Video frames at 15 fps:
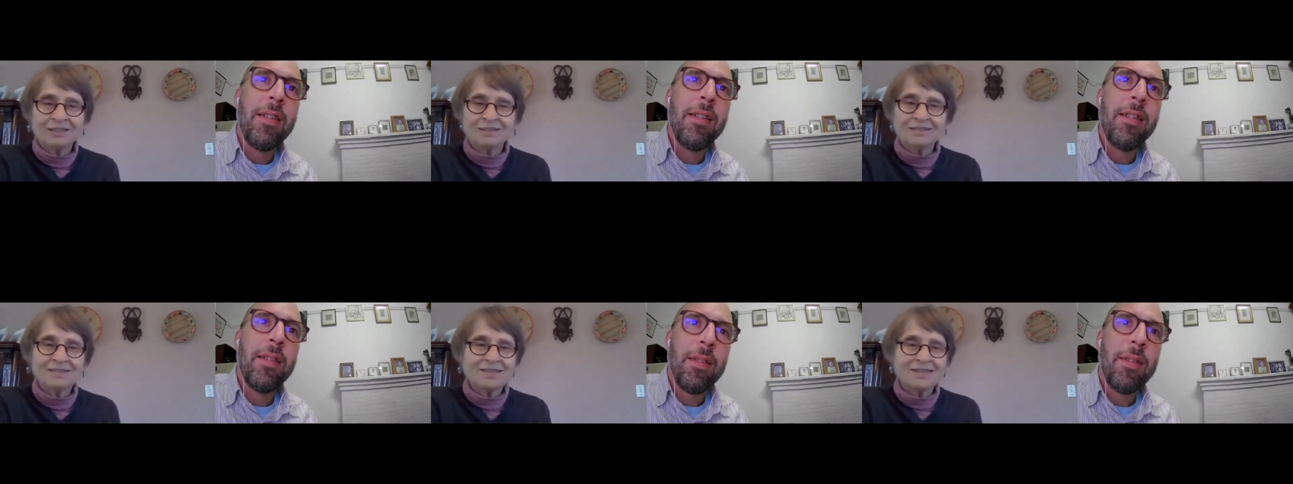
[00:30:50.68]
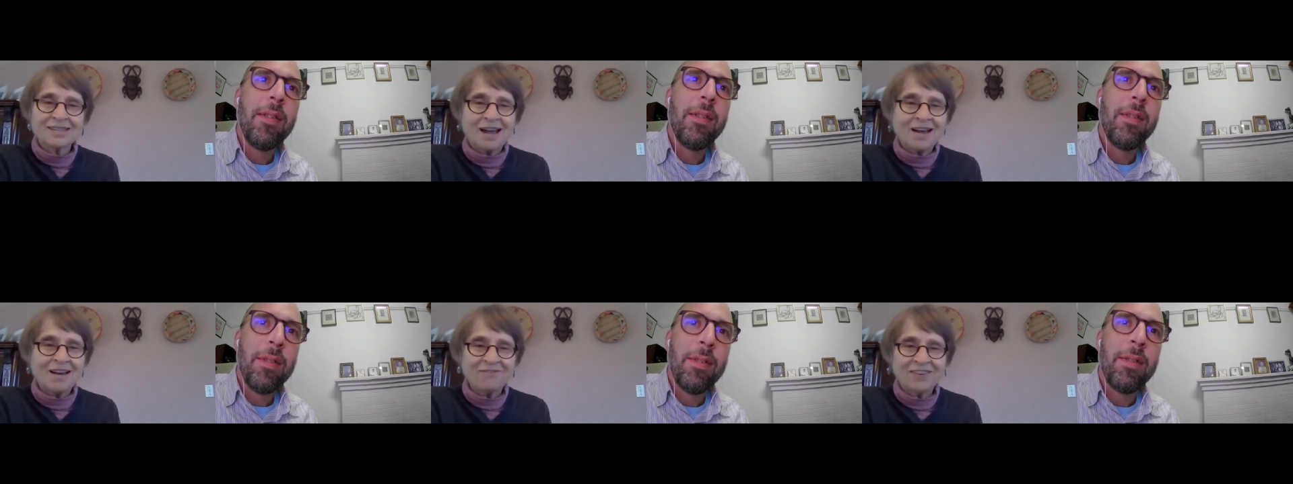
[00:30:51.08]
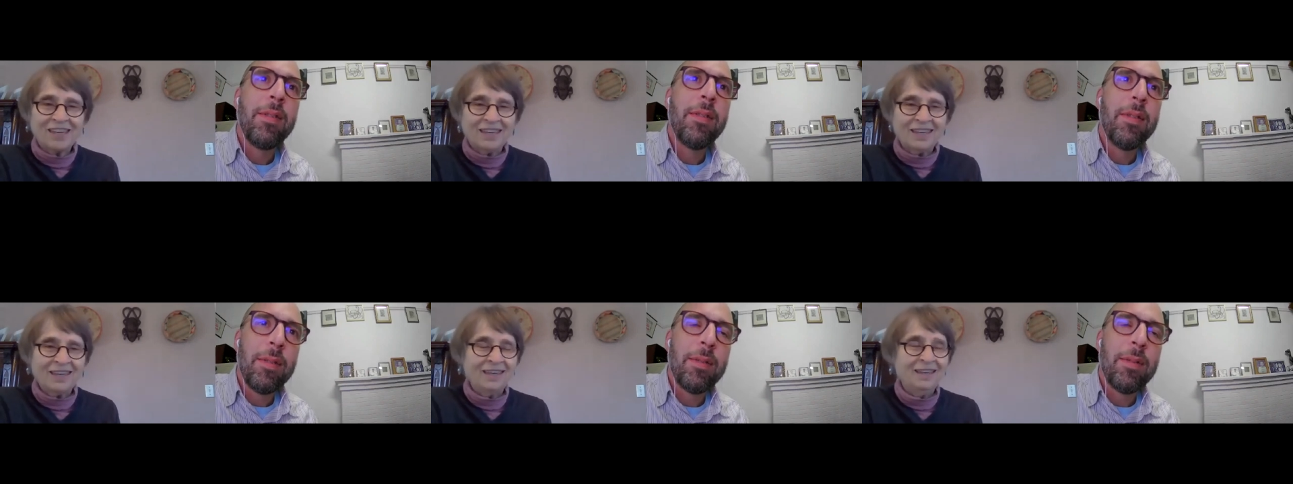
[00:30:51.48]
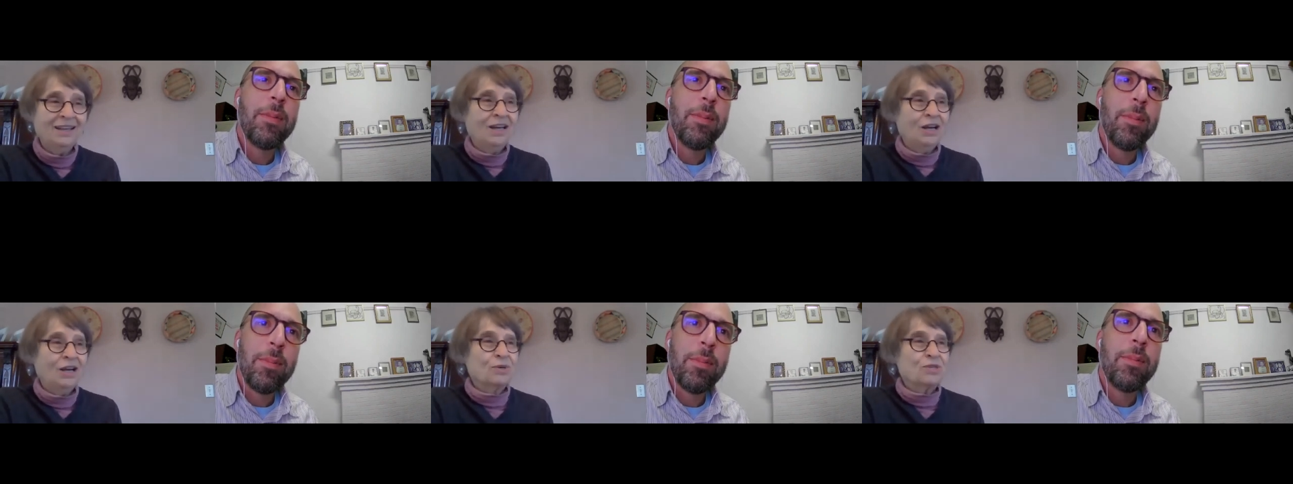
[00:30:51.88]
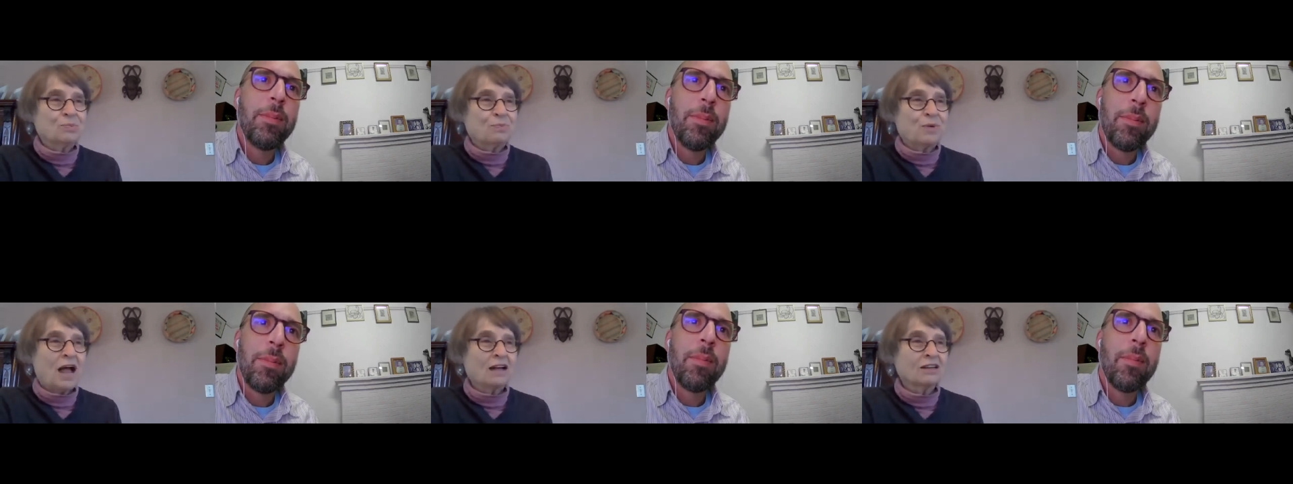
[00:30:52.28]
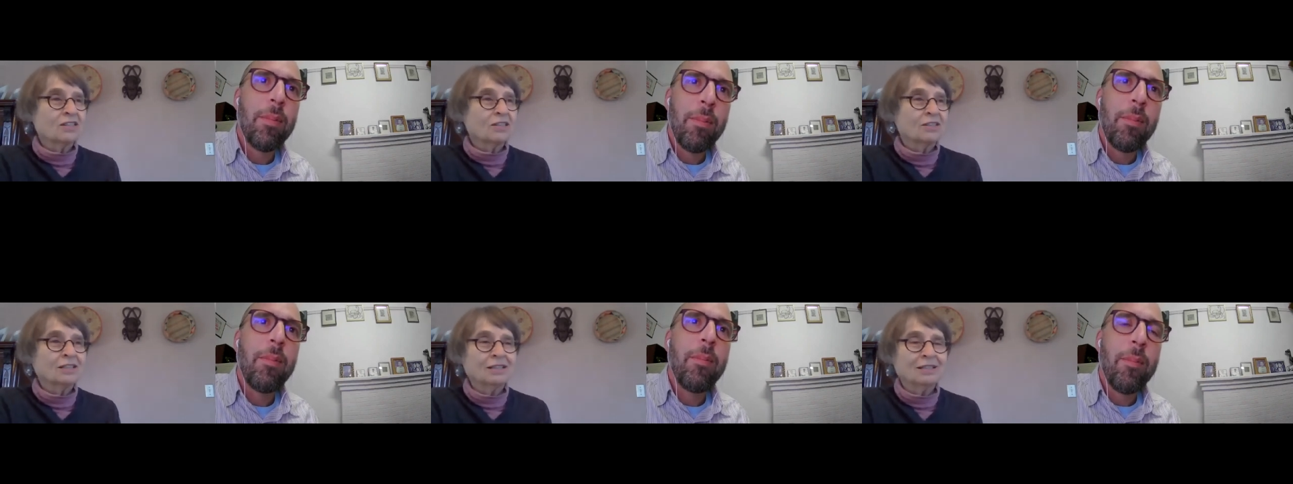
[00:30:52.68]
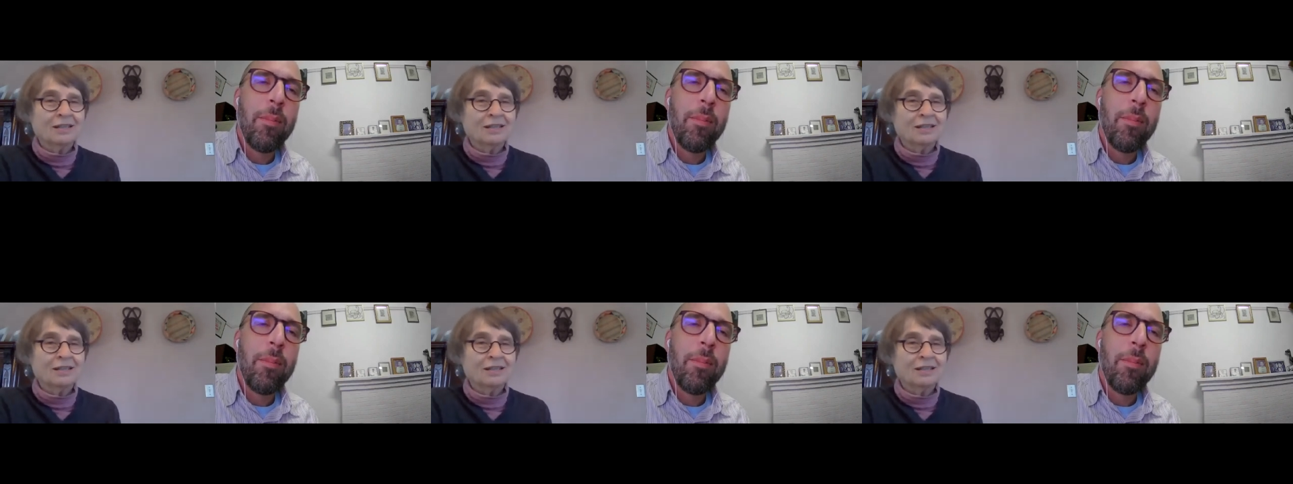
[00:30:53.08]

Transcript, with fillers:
Speaker 1: stuff. He was practical.